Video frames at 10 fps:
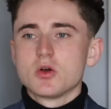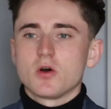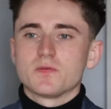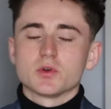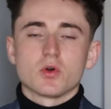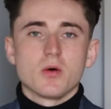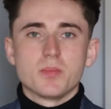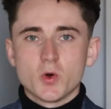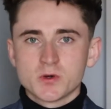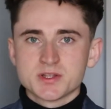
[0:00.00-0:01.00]
of your
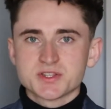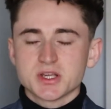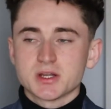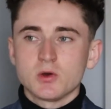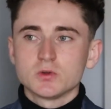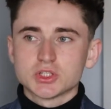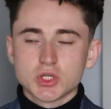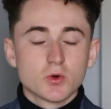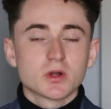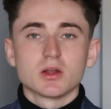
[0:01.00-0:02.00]
opponents and I will
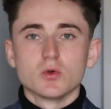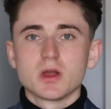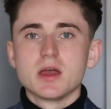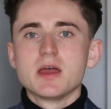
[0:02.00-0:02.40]
take a look